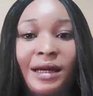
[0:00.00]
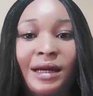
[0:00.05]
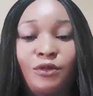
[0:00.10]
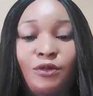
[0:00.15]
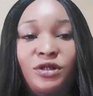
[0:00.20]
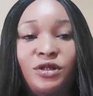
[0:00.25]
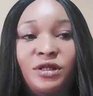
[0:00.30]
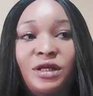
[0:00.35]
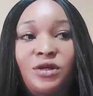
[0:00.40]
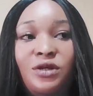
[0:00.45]
I'm
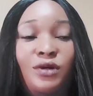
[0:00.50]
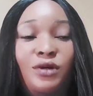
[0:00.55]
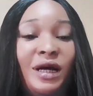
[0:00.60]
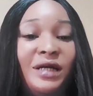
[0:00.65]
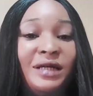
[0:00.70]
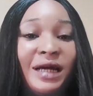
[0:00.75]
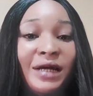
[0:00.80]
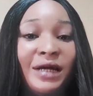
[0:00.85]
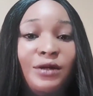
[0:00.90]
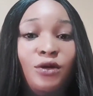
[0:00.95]
not saying you
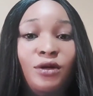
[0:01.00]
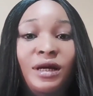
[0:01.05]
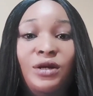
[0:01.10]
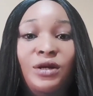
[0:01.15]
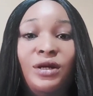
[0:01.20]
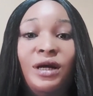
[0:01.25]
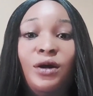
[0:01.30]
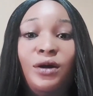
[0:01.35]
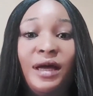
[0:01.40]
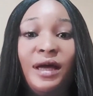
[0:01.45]
guys cannot get, you
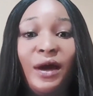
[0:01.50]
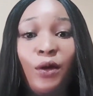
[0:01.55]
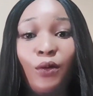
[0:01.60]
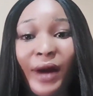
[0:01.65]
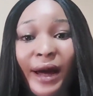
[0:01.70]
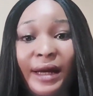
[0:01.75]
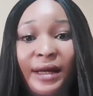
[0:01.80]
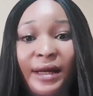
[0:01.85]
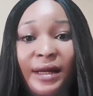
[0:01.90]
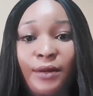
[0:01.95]
can get
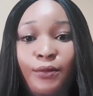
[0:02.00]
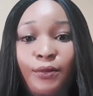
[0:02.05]
whitening,